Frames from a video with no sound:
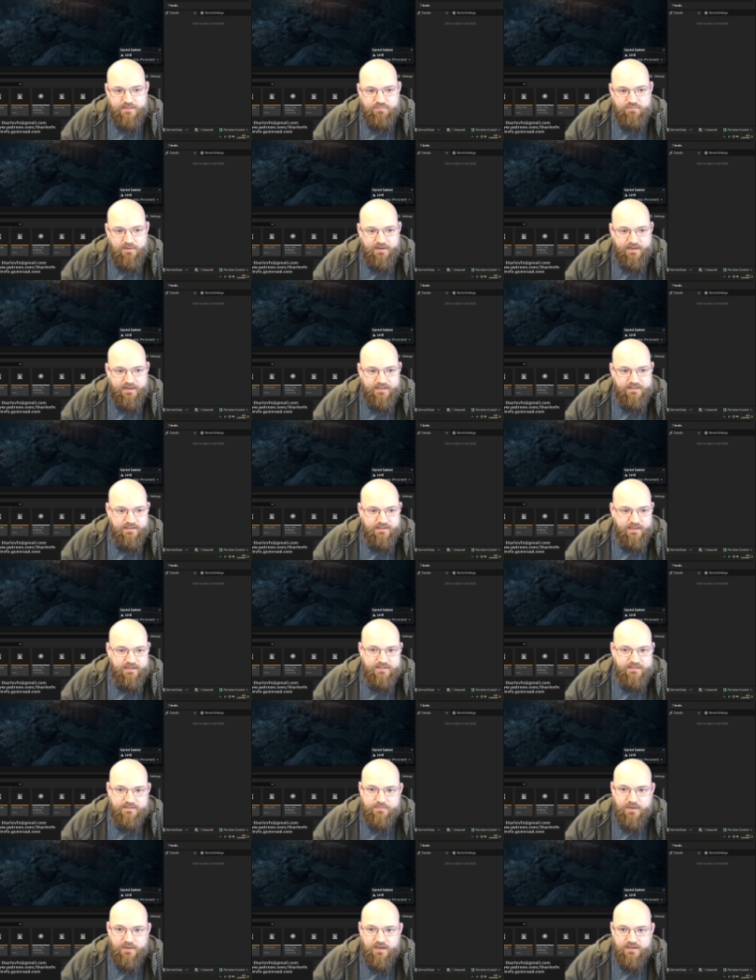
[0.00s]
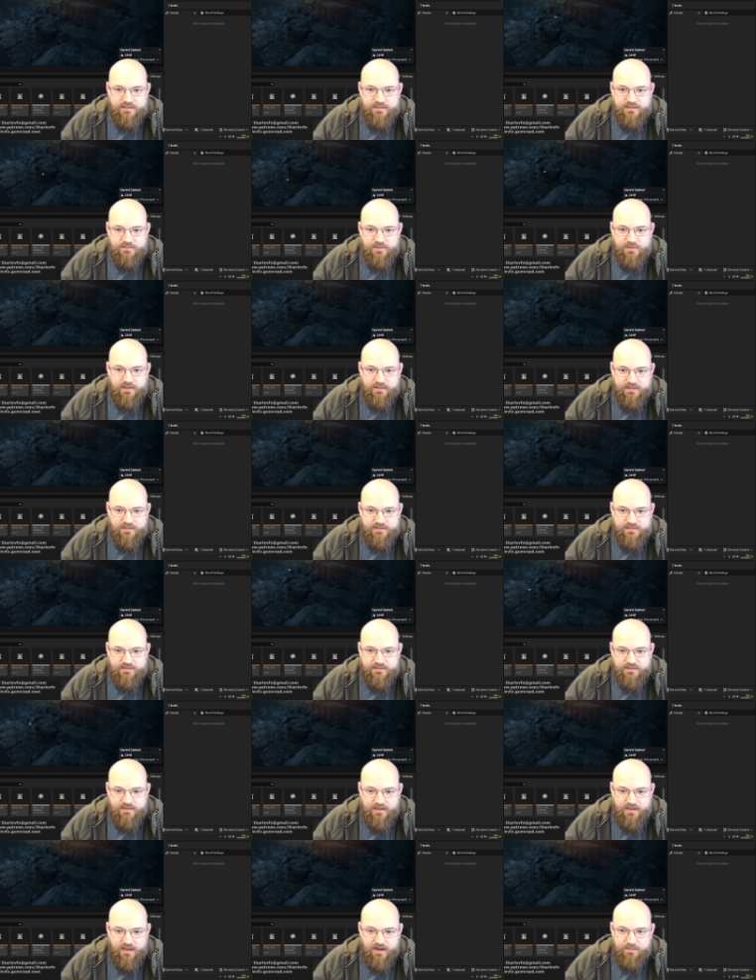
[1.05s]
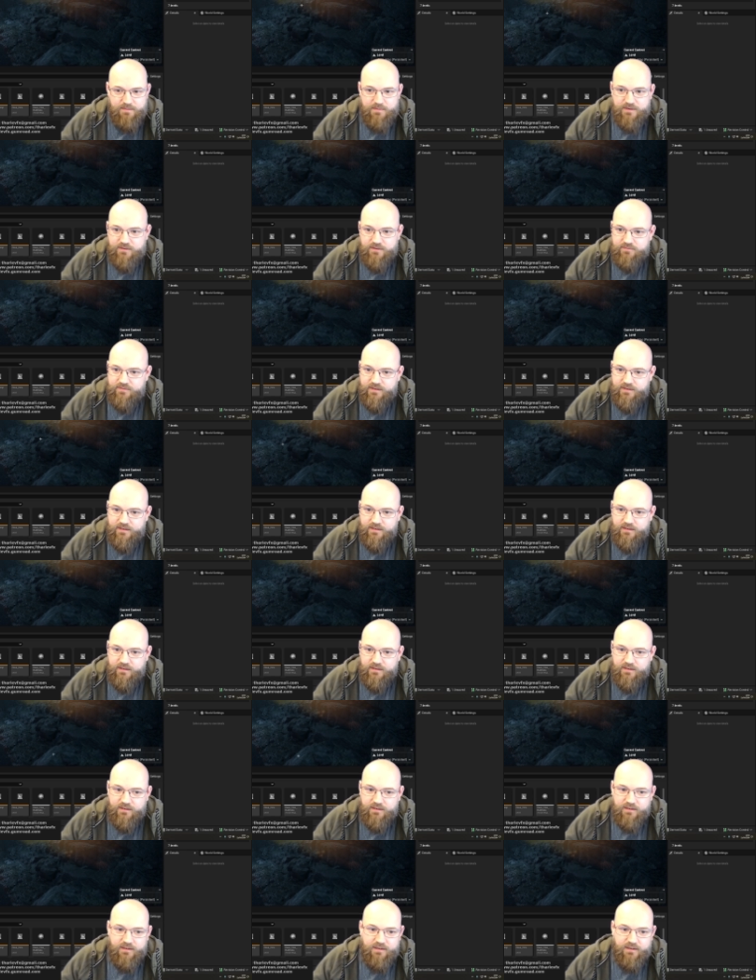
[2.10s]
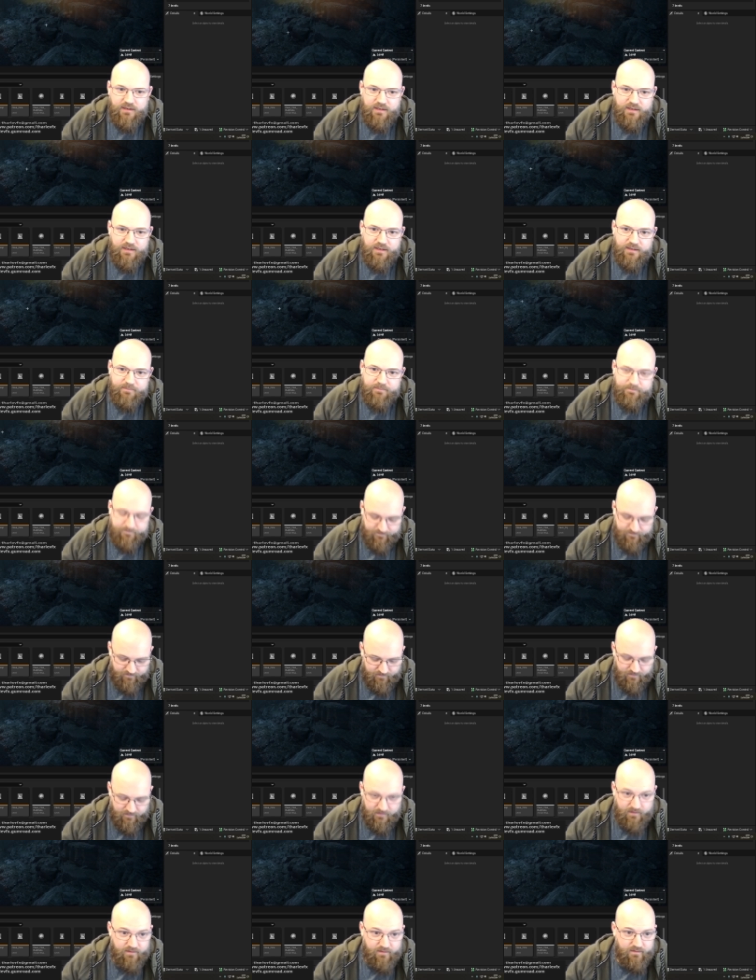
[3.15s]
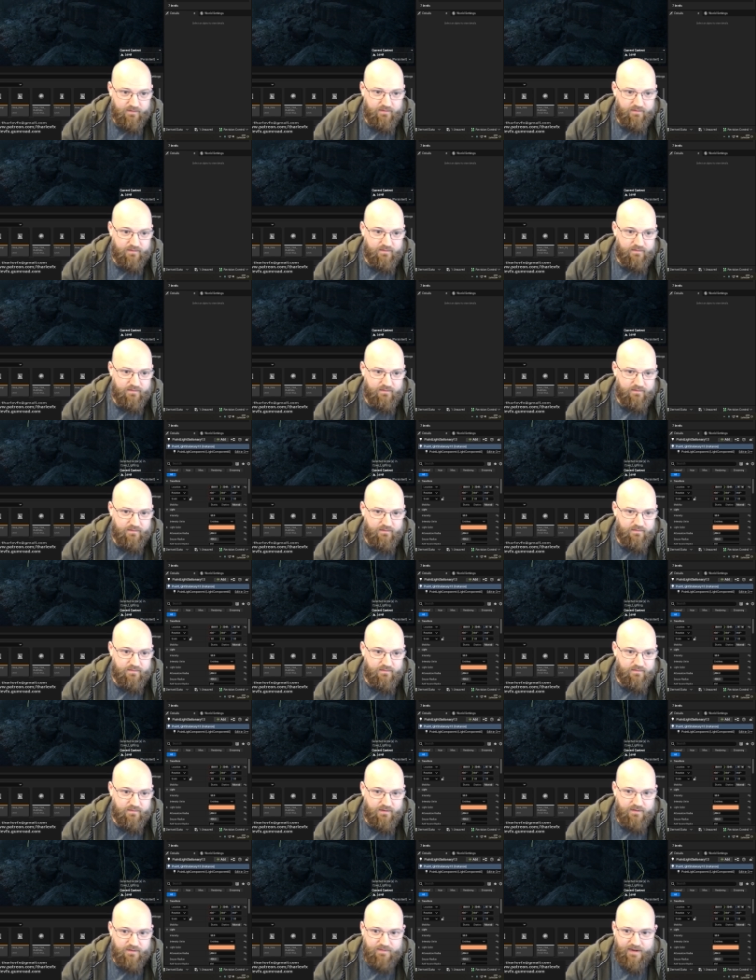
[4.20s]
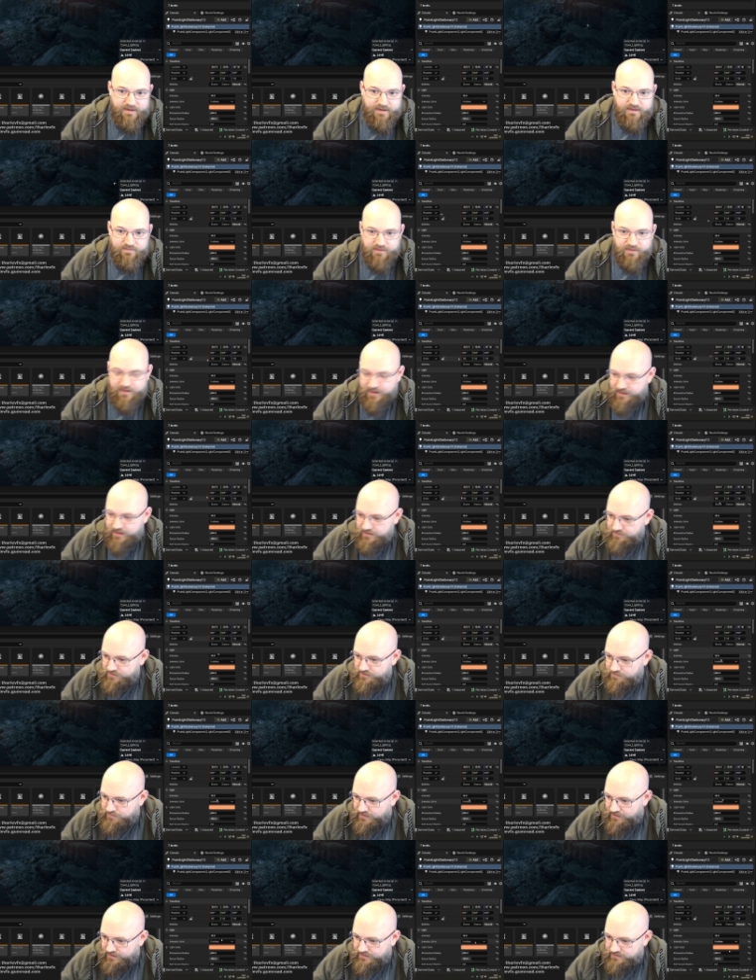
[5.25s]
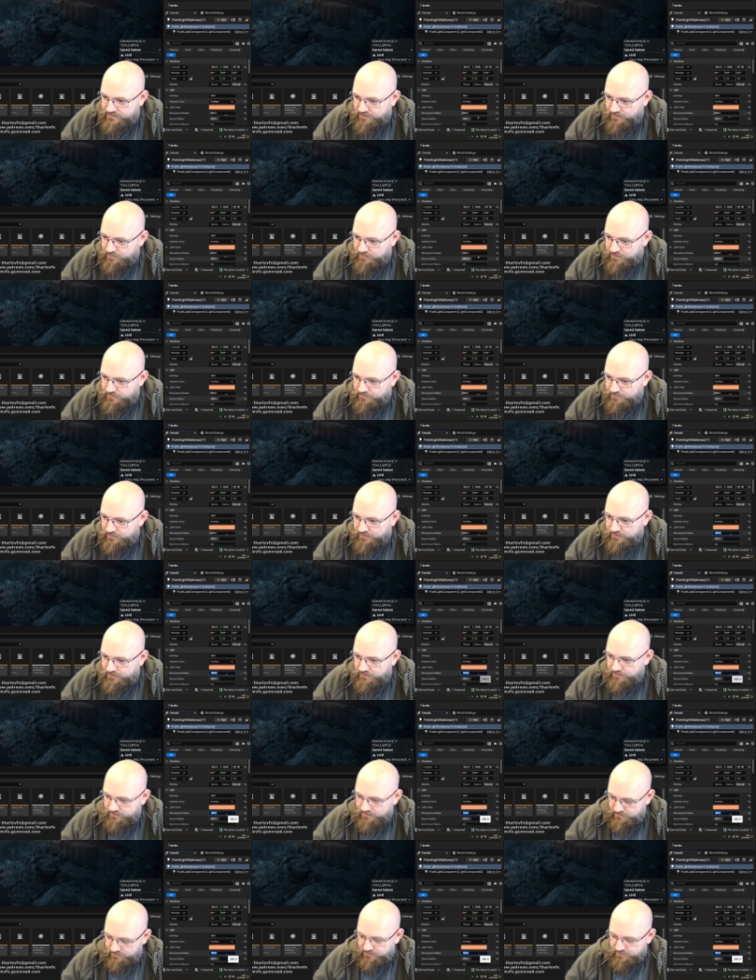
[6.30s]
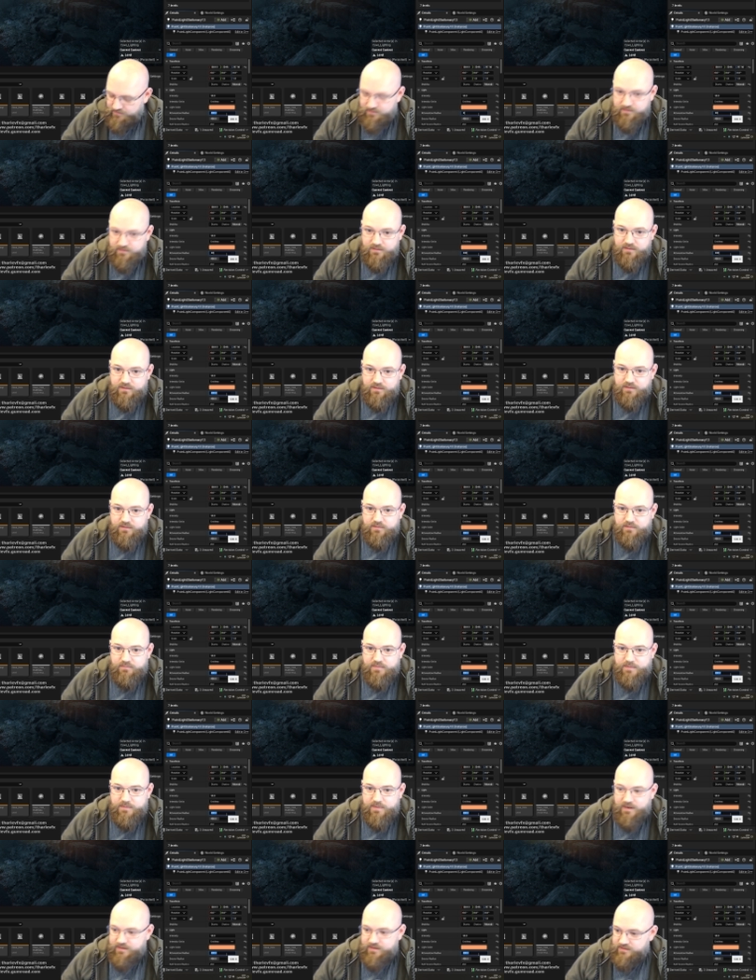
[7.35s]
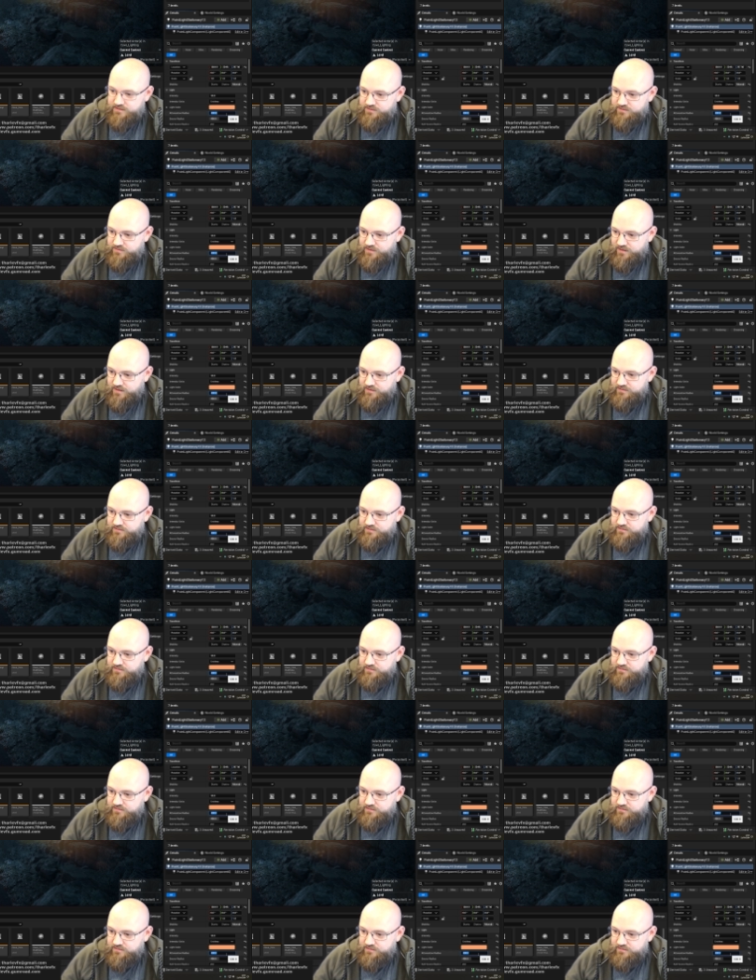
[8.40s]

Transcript: probably needs a lighting pass as well. This element of the kind of edge of the cave should be lit up, but maybe I can just do that.